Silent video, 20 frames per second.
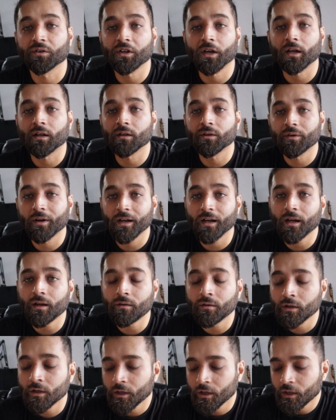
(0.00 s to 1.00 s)
kettle right
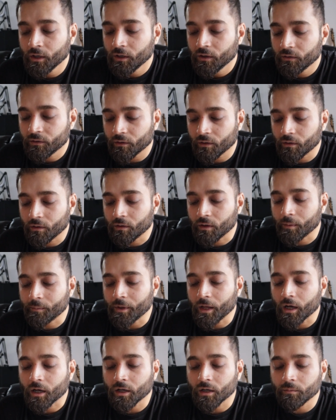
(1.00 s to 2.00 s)
now, so I'm
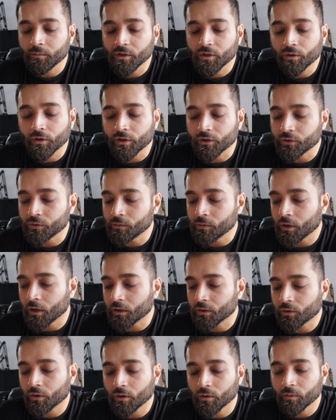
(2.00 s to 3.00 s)
not going to be going too
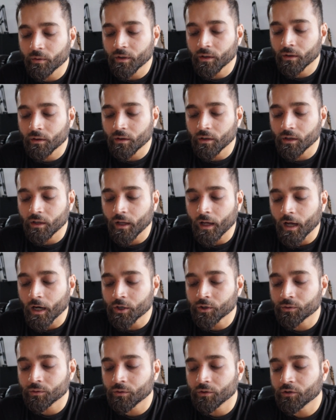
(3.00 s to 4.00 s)
hardcore with the
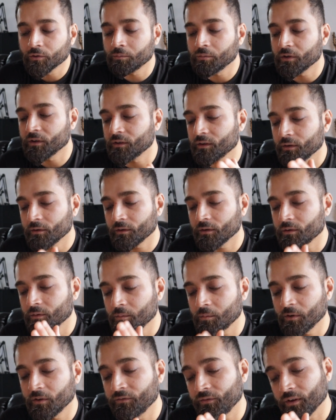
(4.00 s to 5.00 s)
actual
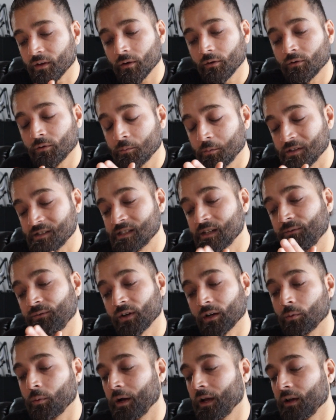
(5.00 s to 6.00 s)

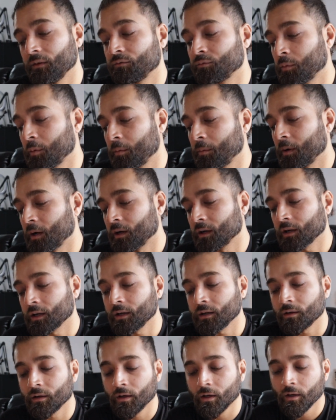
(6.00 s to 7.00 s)
specific way of preparing
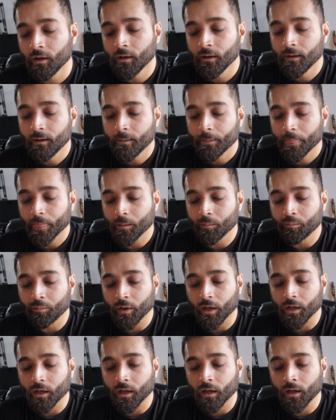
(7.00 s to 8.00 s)
it.
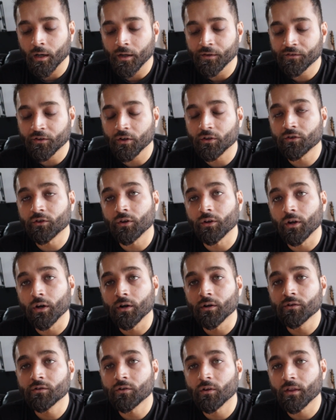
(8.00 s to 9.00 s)
But it's good to
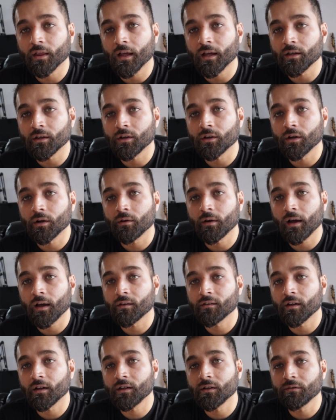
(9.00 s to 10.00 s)
know, so that
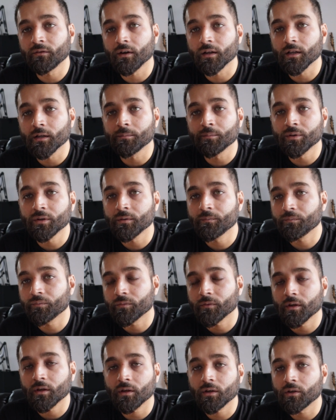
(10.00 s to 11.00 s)
as I develop
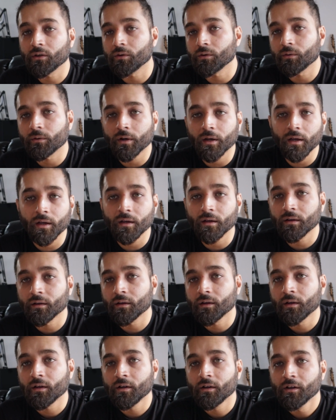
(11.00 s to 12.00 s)
into a
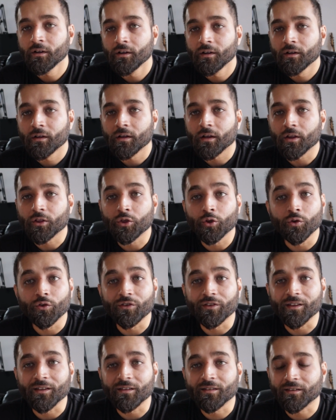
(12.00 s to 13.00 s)

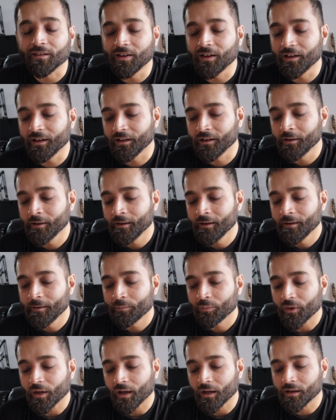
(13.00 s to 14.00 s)
enthusiast,
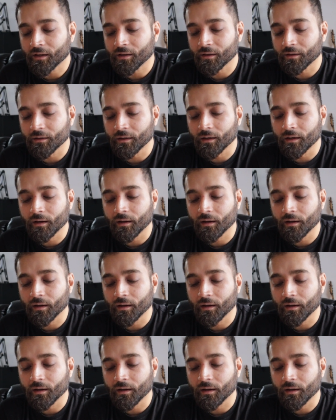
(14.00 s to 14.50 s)
I can